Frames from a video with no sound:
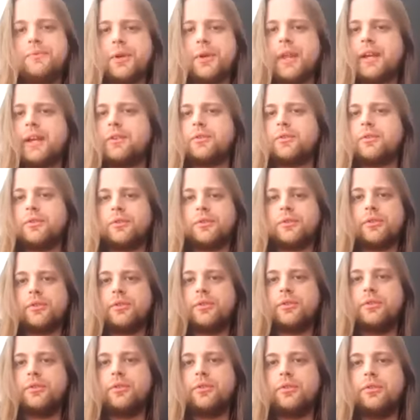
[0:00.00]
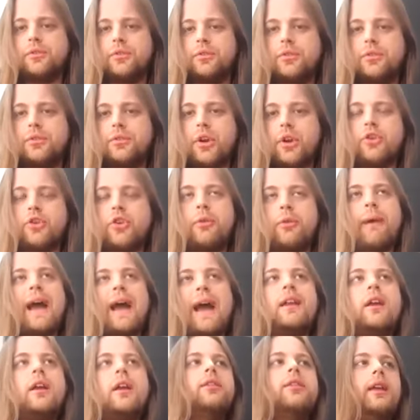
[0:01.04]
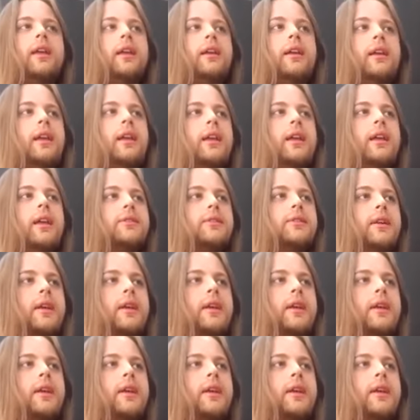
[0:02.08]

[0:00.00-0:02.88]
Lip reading: So like the chromatic thing is